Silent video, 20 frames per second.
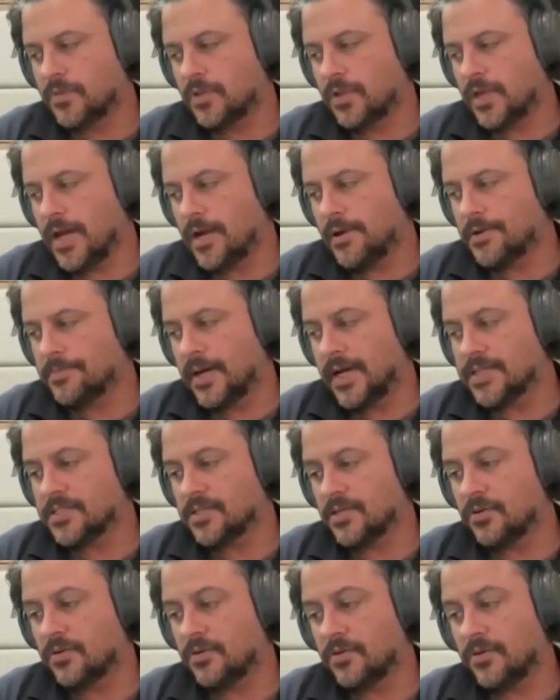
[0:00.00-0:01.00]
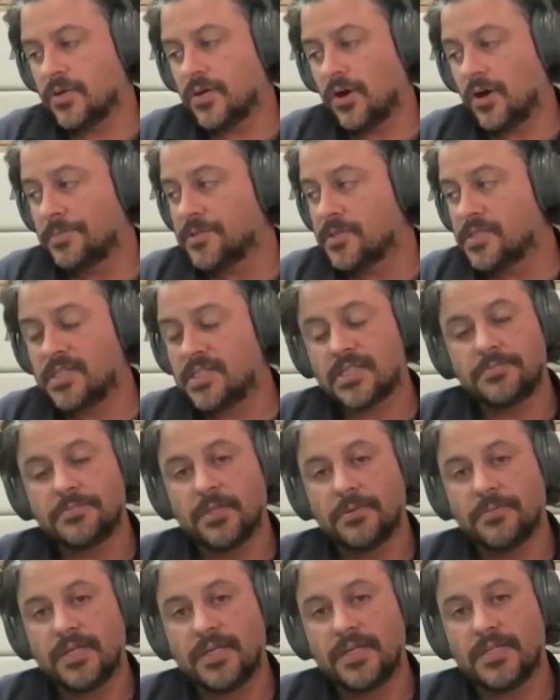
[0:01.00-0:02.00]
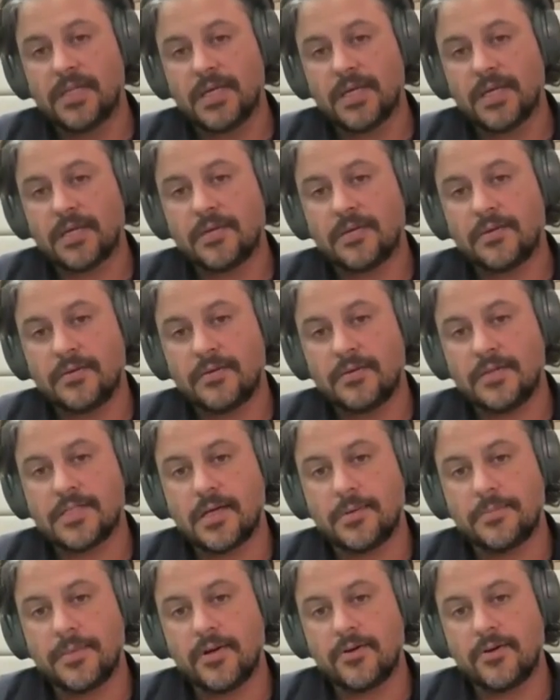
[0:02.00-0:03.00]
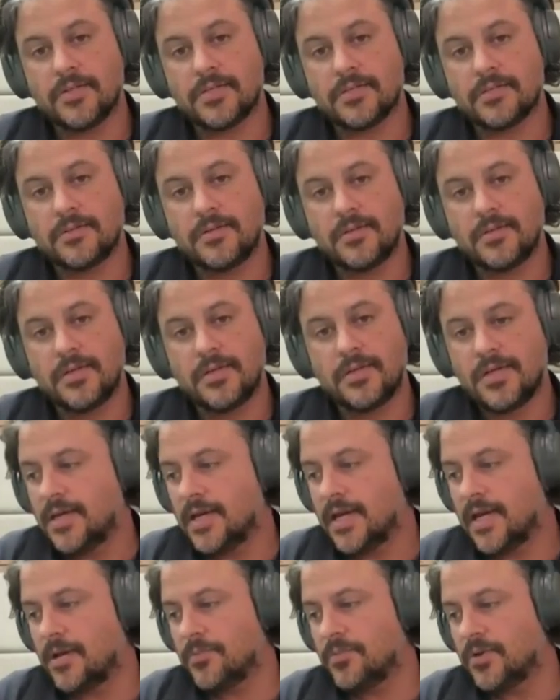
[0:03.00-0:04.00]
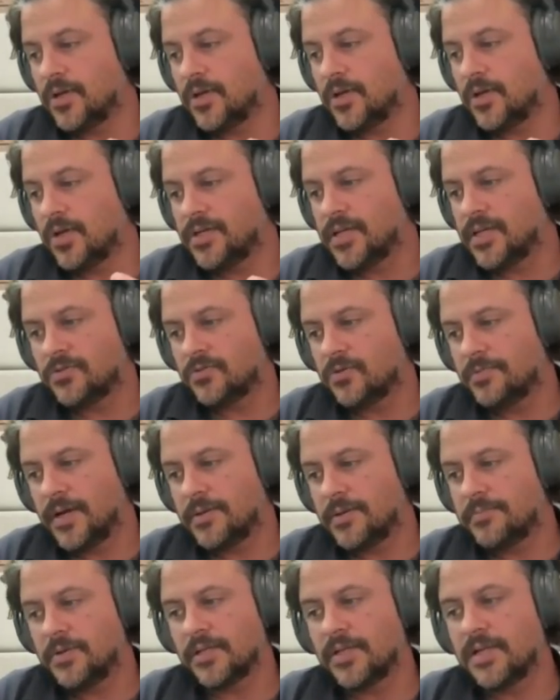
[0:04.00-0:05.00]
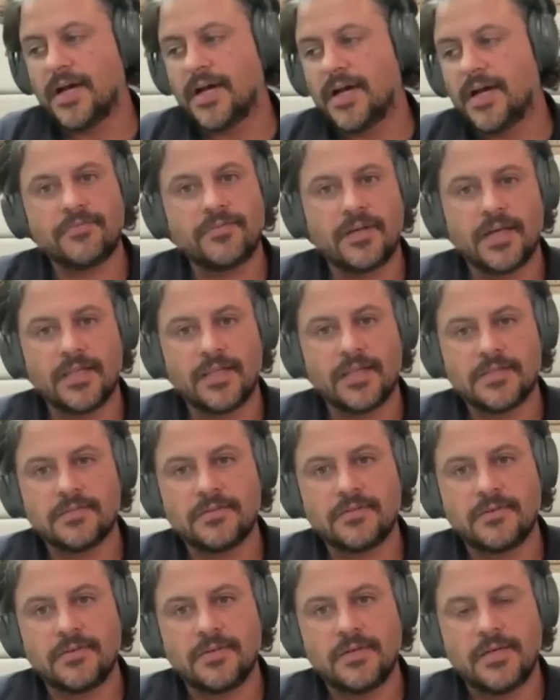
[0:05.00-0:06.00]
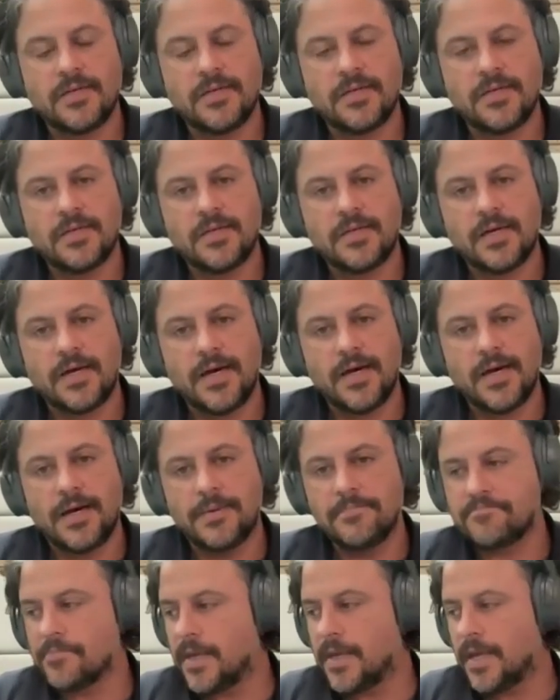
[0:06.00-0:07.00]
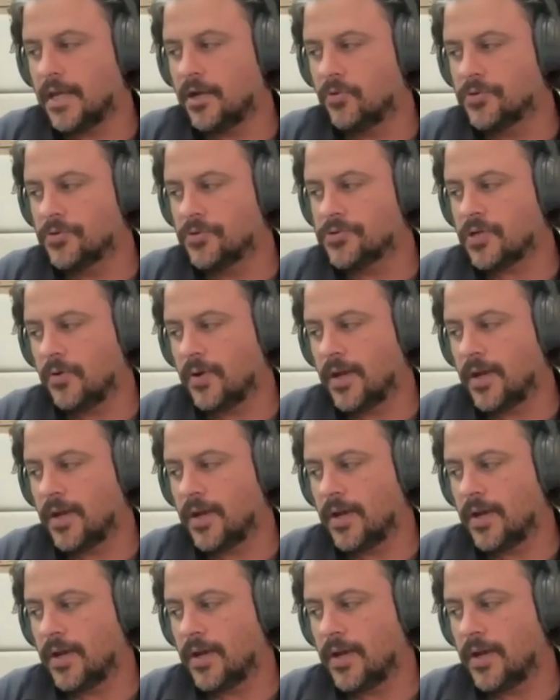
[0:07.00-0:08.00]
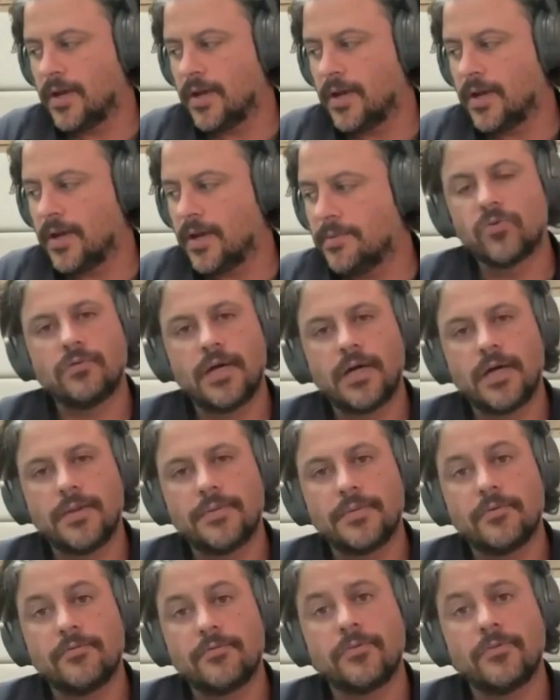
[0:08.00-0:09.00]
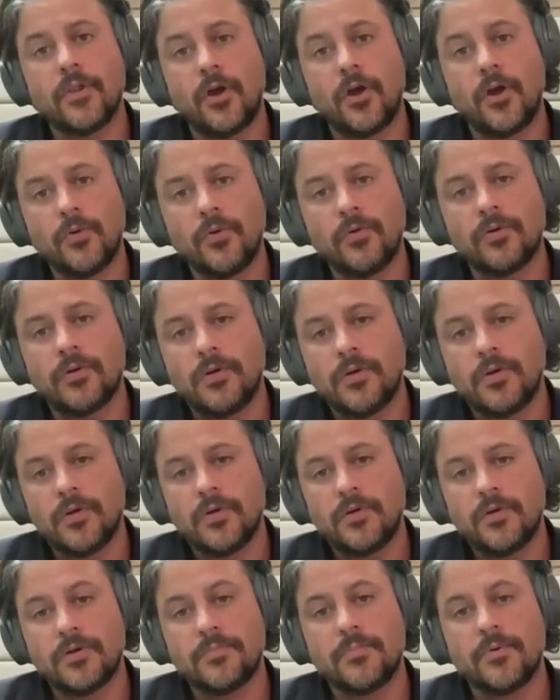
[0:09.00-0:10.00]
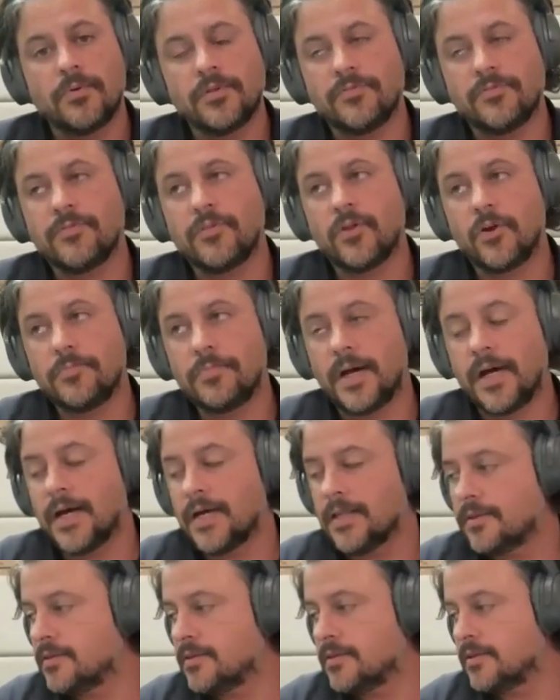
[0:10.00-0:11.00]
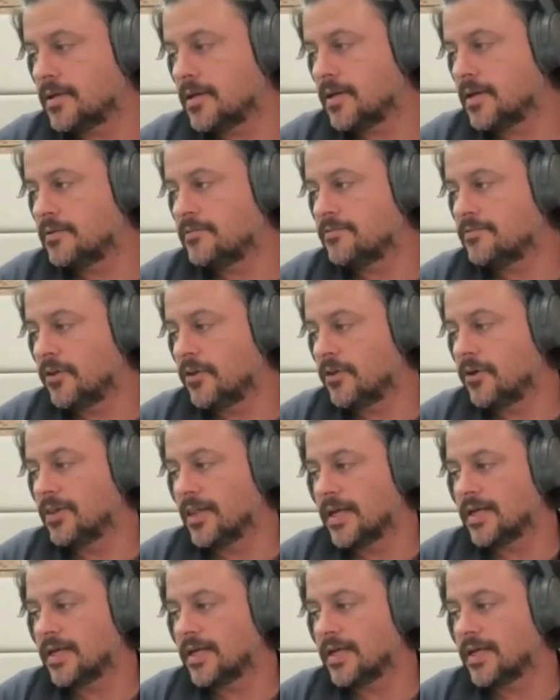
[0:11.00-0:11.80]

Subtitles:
Our parts go up to 6 millimeters thick in some areas, and we go down to about 1.5 mil in others. And also our mold, the flow path.